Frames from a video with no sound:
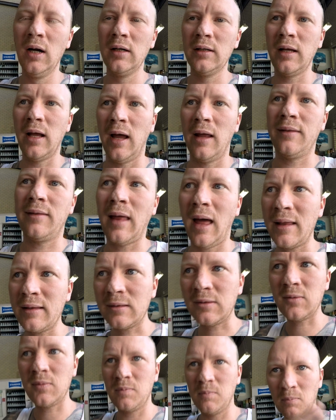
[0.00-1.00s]
yeah,
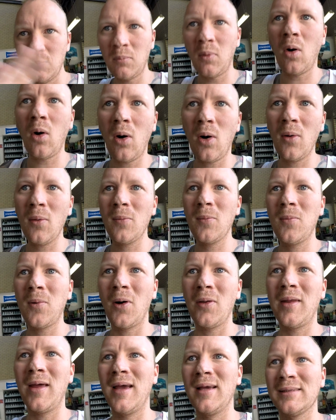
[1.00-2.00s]
that's more
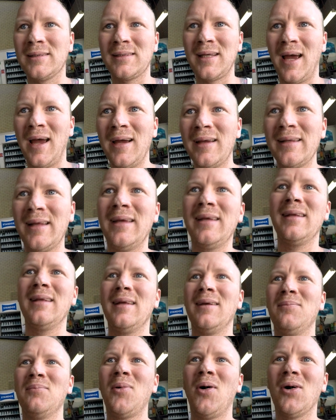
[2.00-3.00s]
what they're saying, that
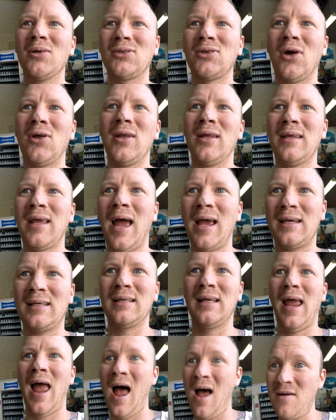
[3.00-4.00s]
more so than you
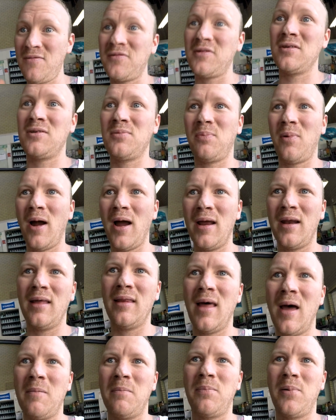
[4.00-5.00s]
actually have to spray it at
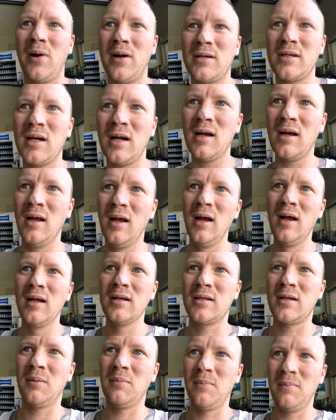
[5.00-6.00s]
that pressure
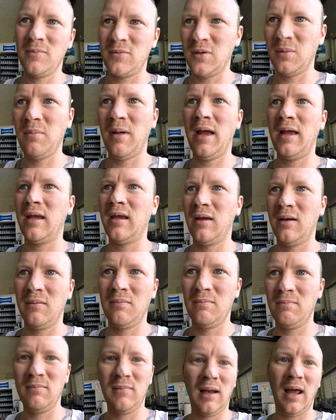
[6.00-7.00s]
to make it
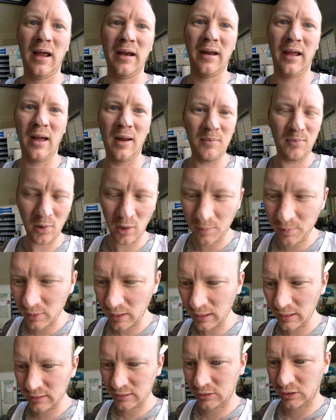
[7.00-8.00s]
lay down
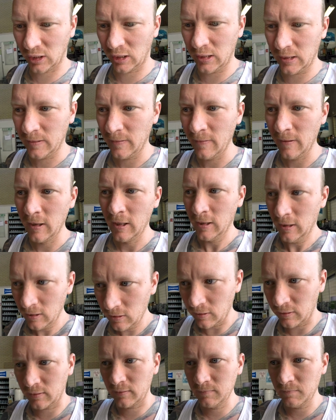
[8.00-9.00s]
properly. So
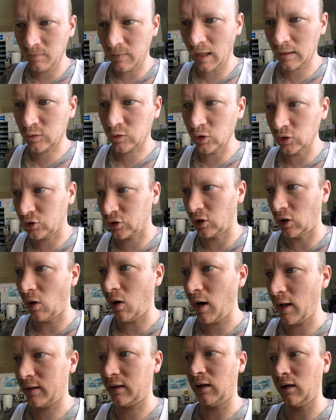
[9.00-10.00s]
look, that's good to know.
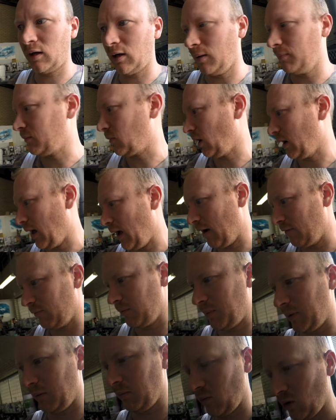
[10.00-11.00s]
I think I'm going to have a
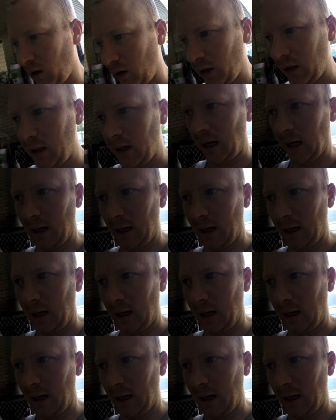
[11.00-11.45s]
bit more